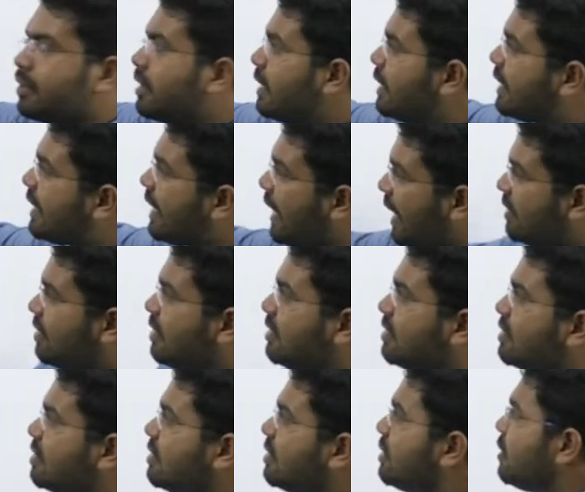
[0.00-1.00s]
It
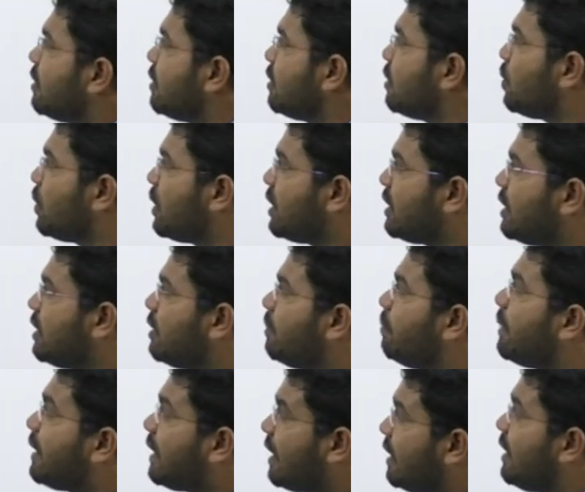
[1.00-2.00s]
gathers together
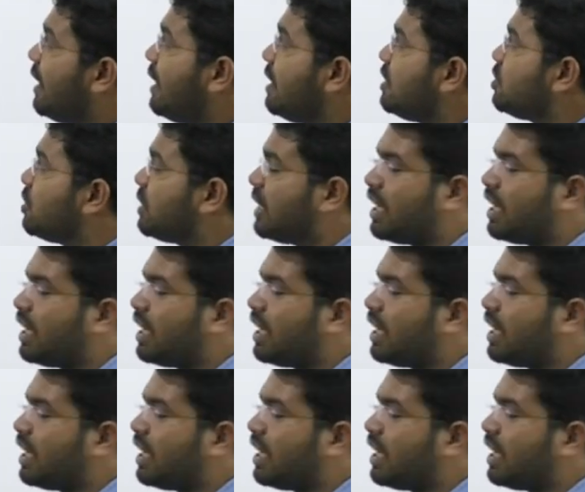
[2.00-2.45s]
marine aids to